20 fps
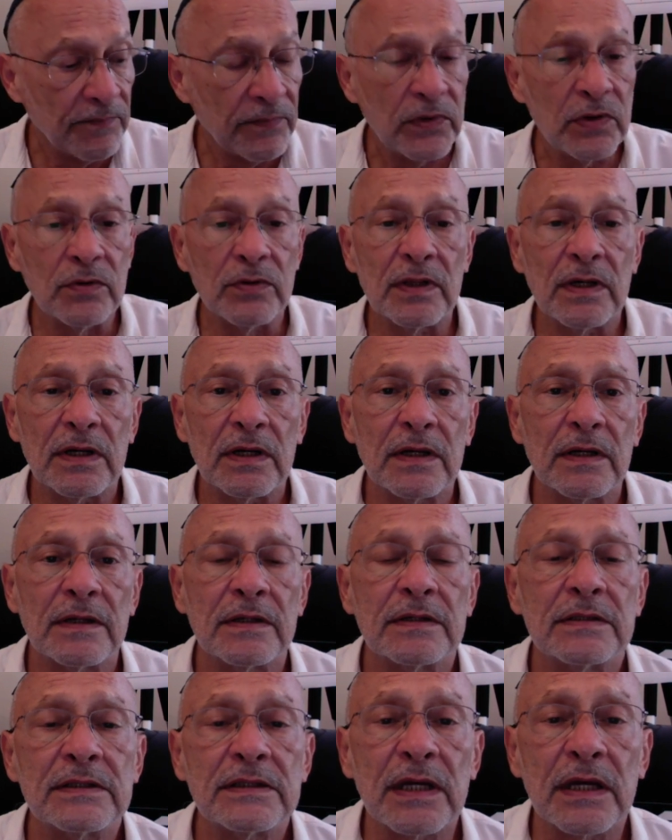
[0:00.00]
to the
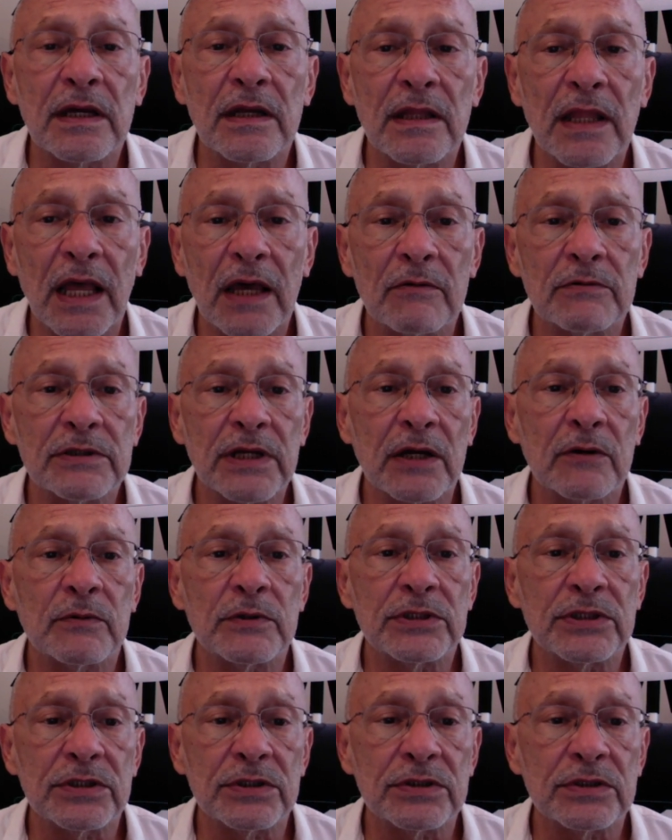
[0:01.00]
second language
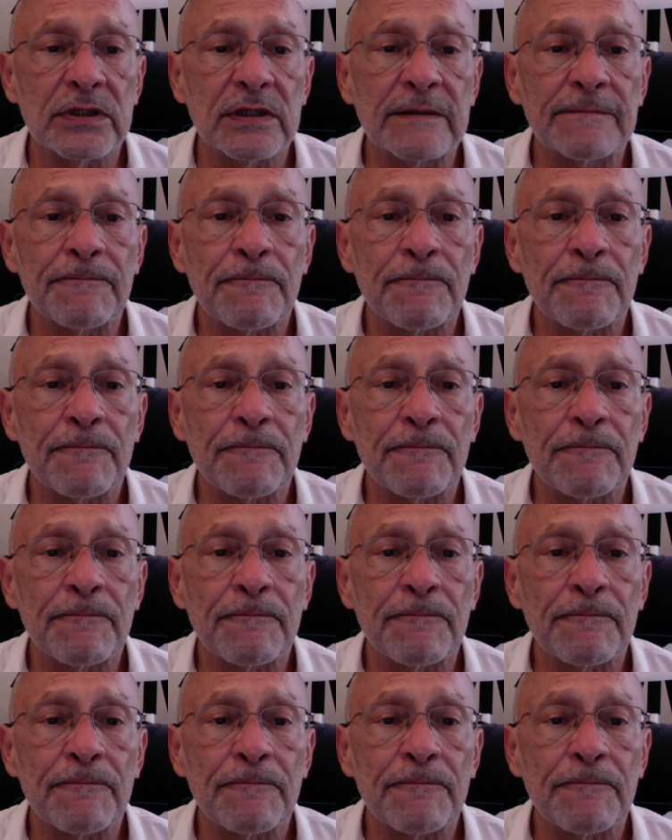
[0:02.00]
acquisition.